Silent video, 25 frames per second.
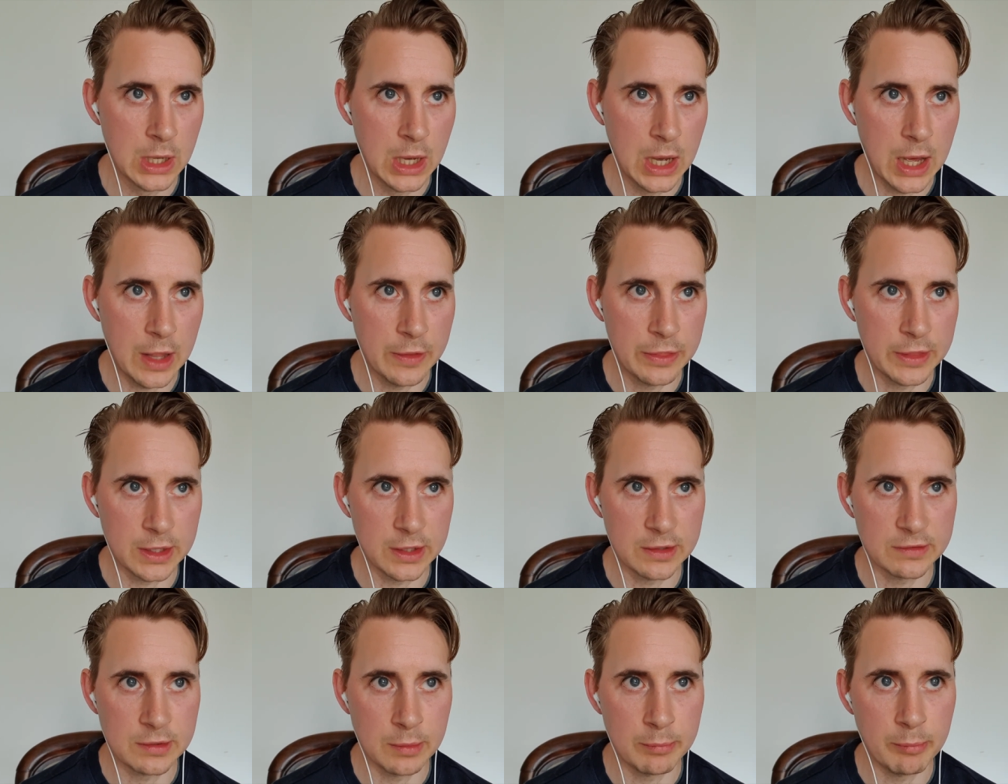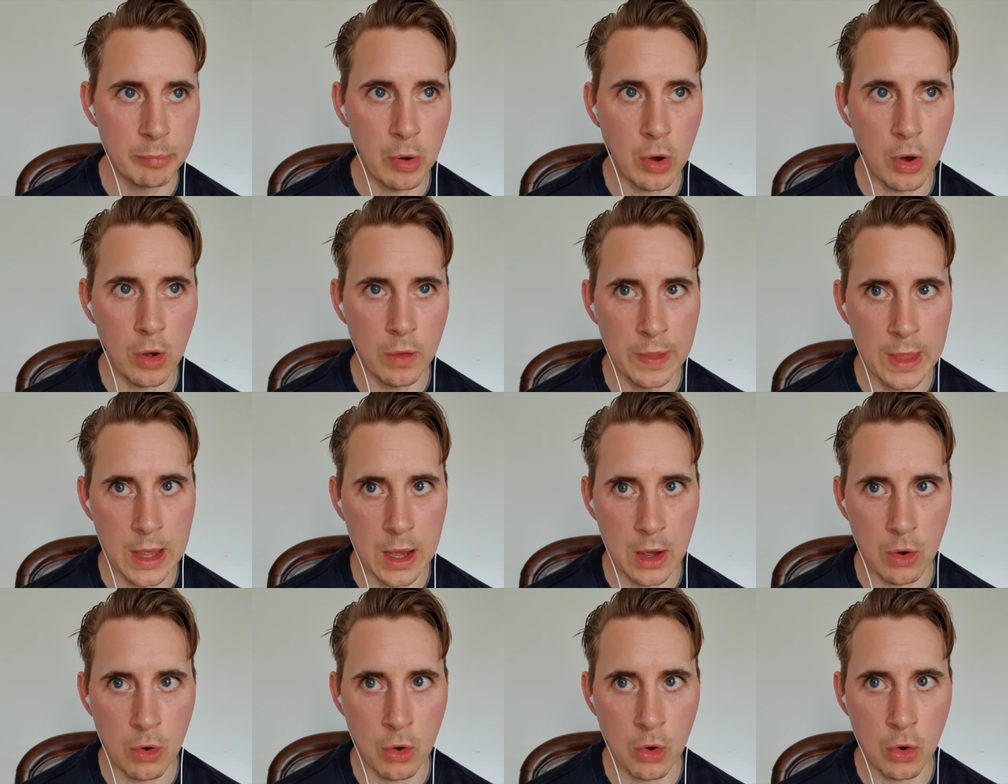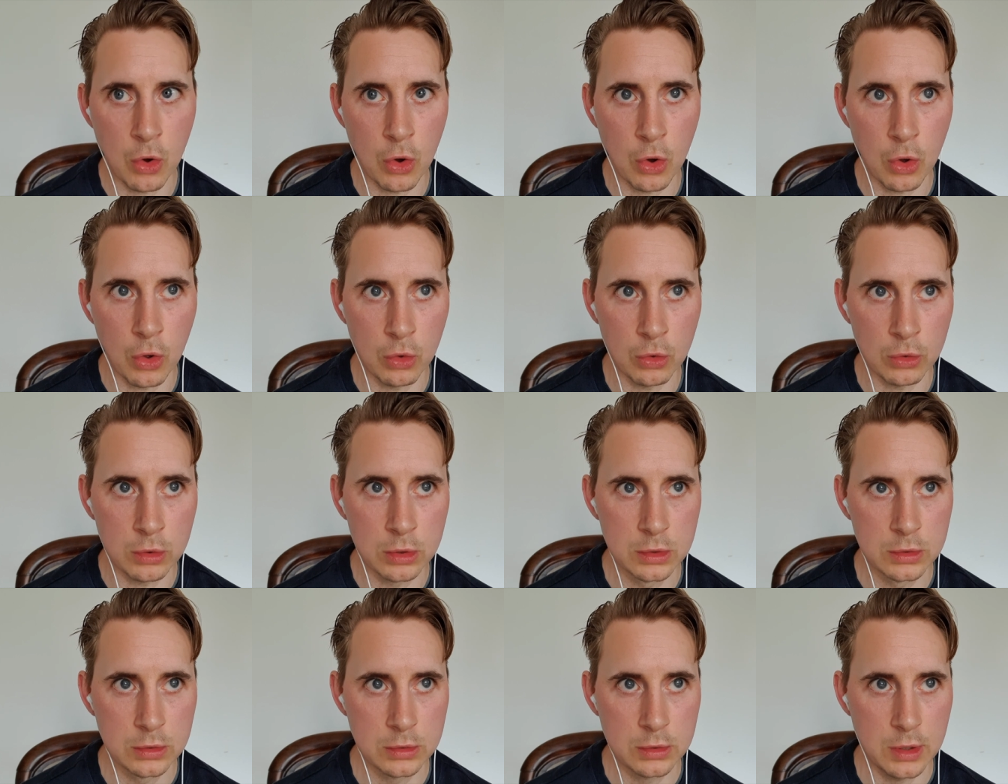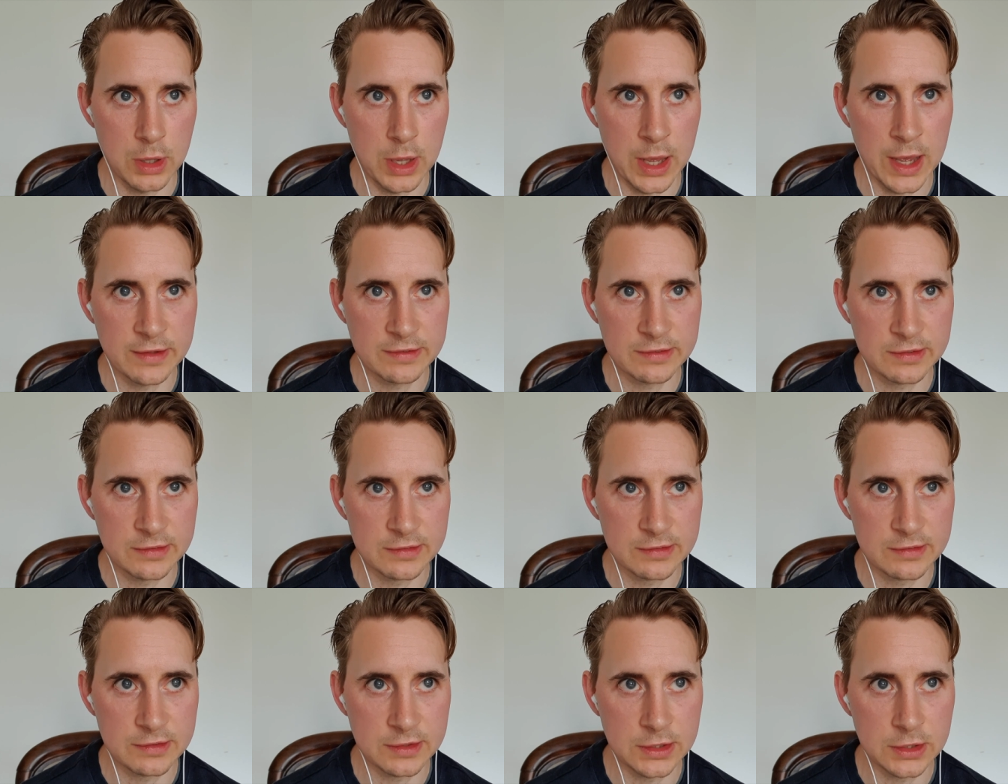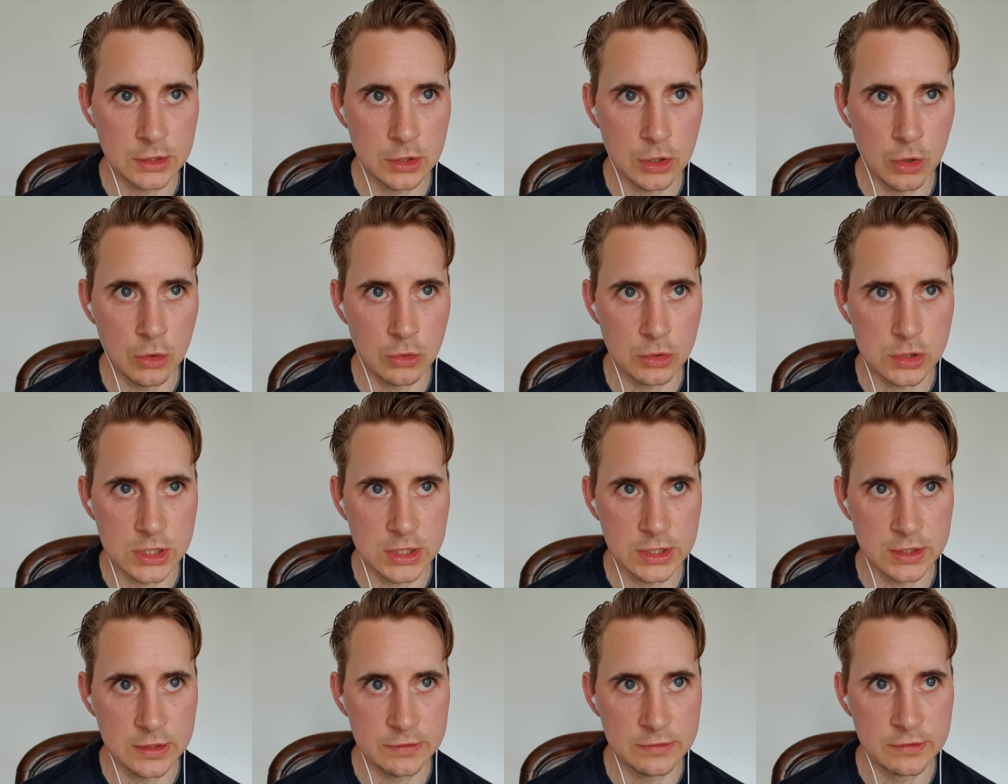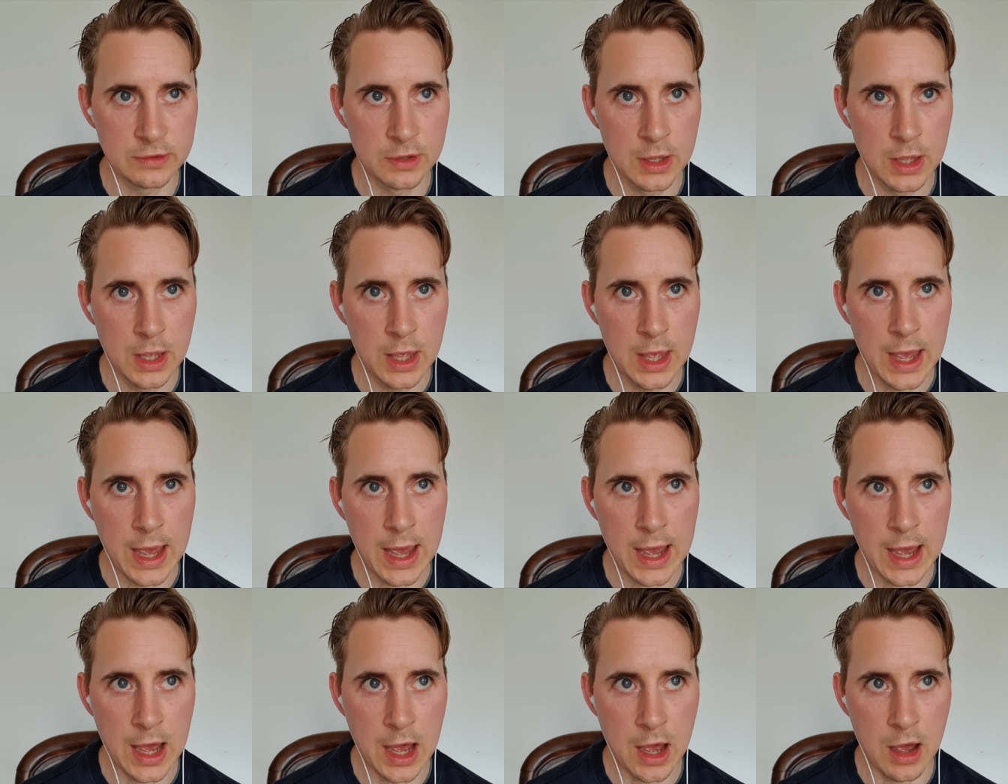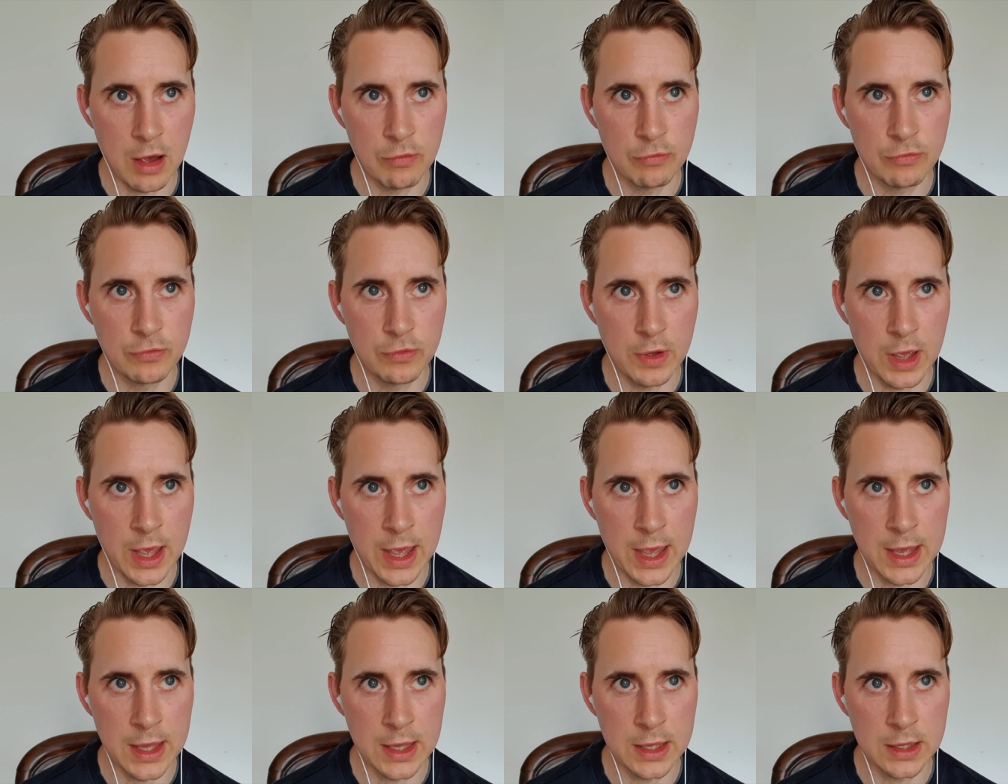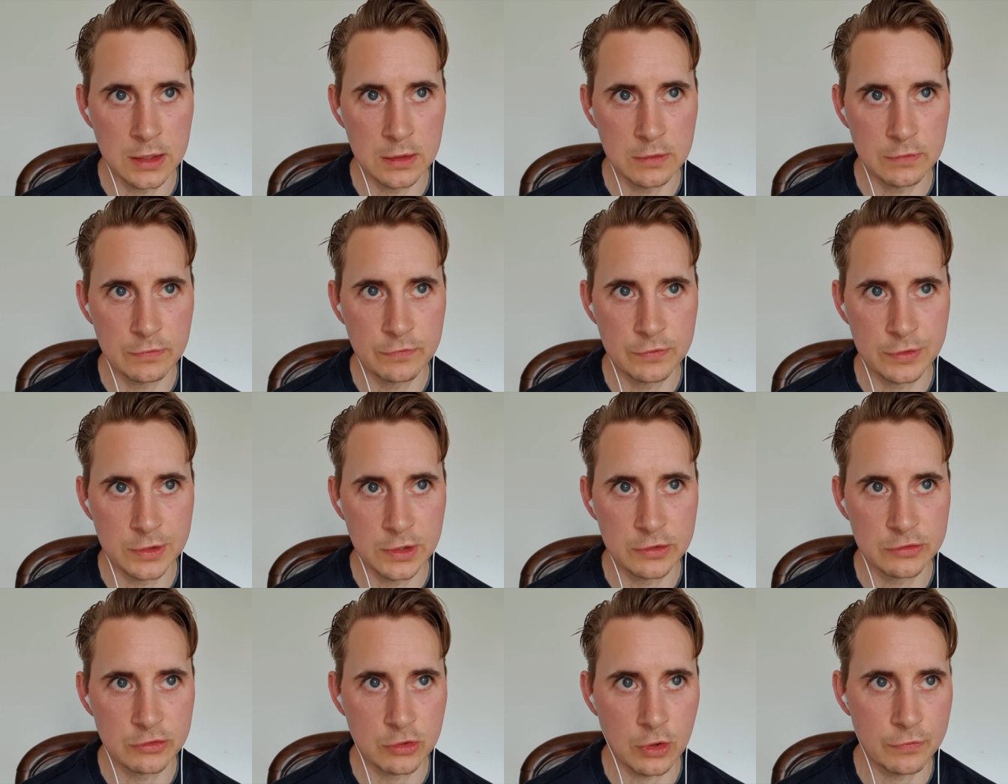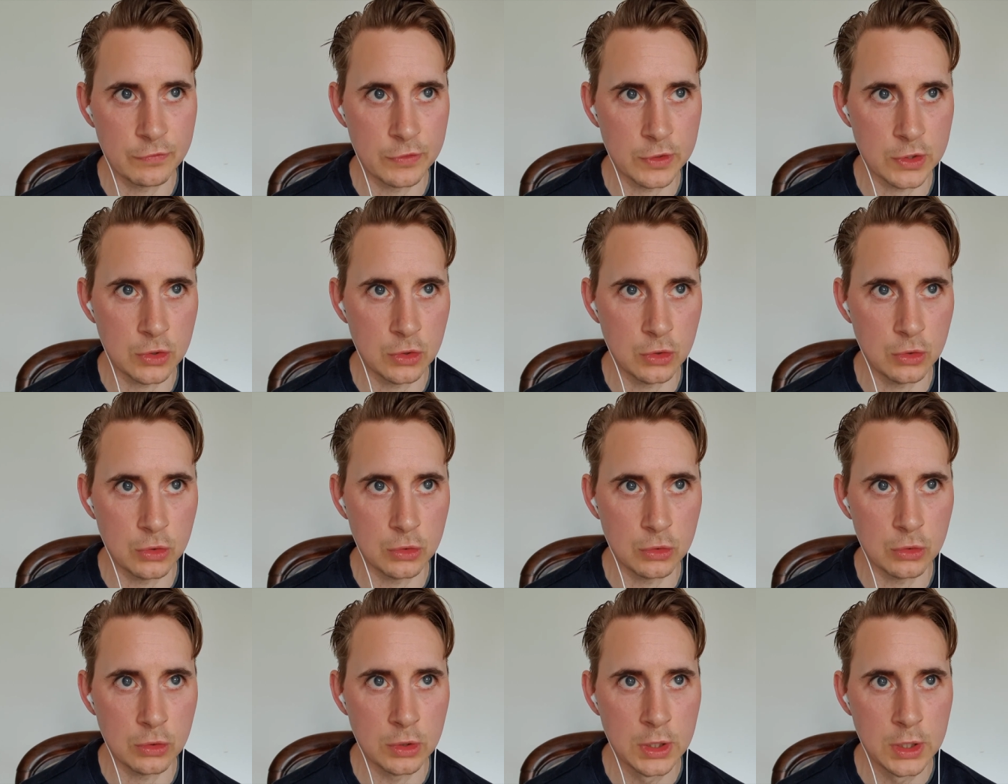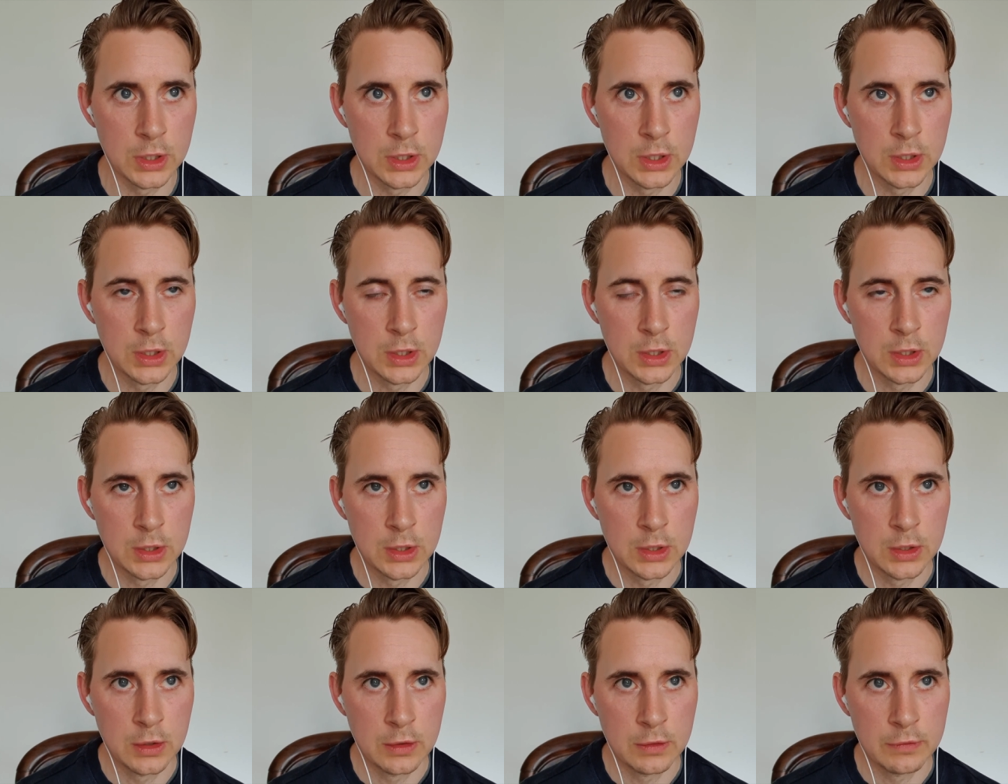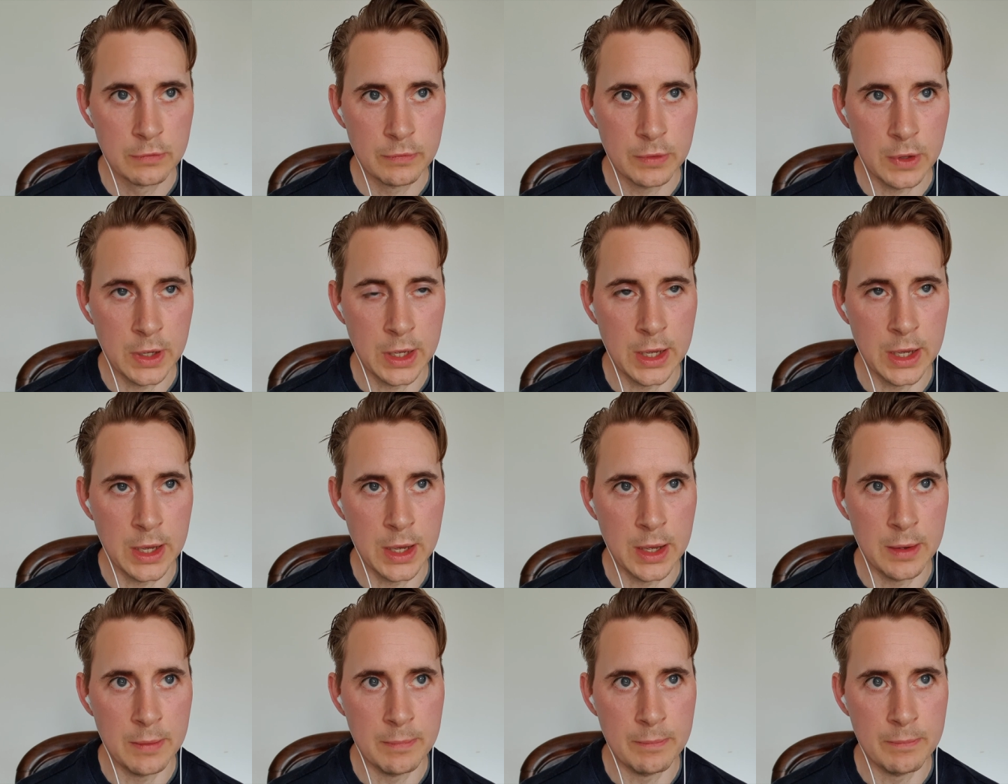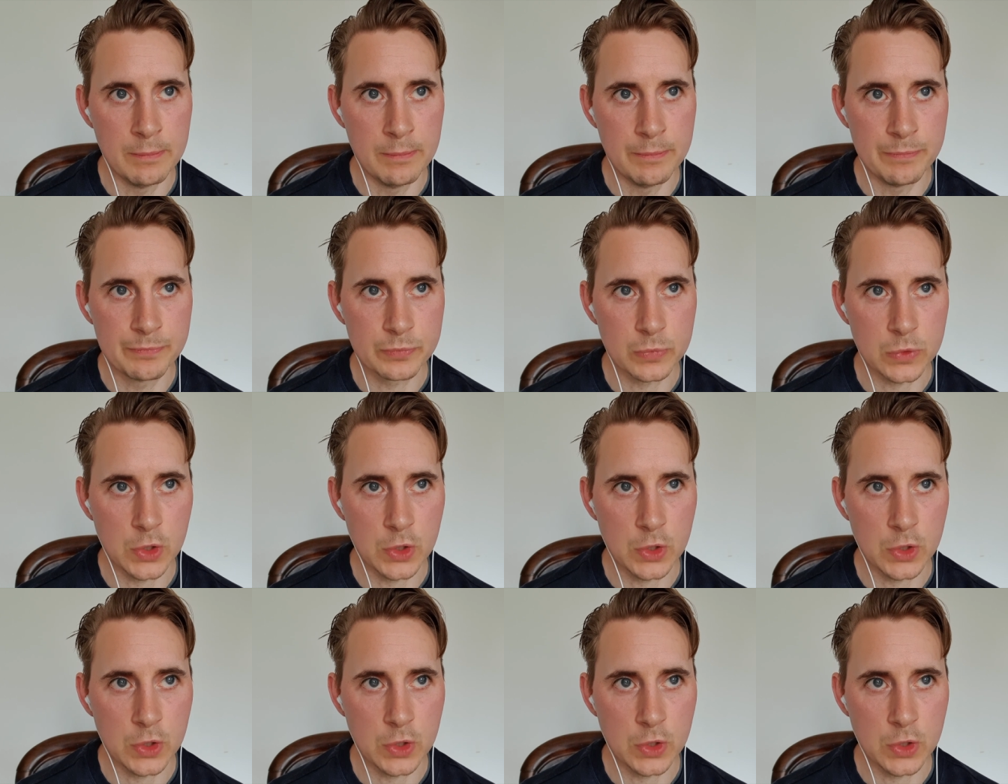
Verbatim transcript: I think it's important that all S&C coaches have a philosophical um,